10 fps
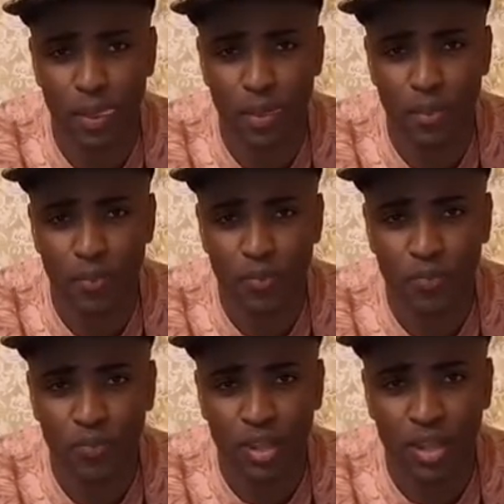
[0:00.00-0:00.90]
where you
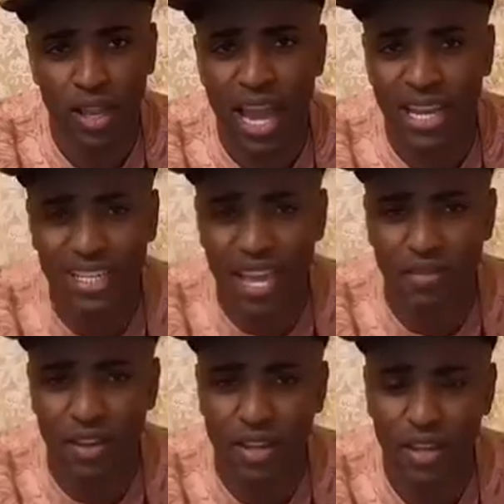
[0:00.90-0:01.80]
can cause the
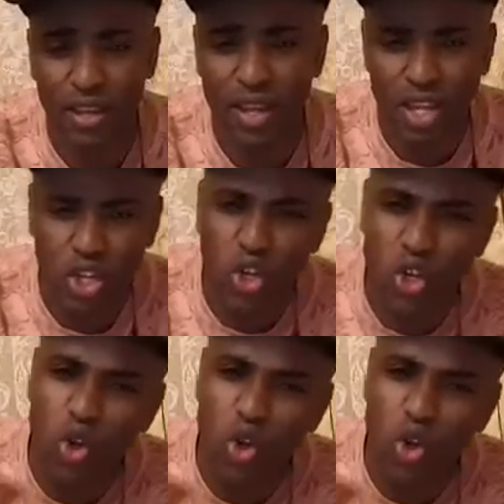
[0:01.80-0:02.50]
most damage.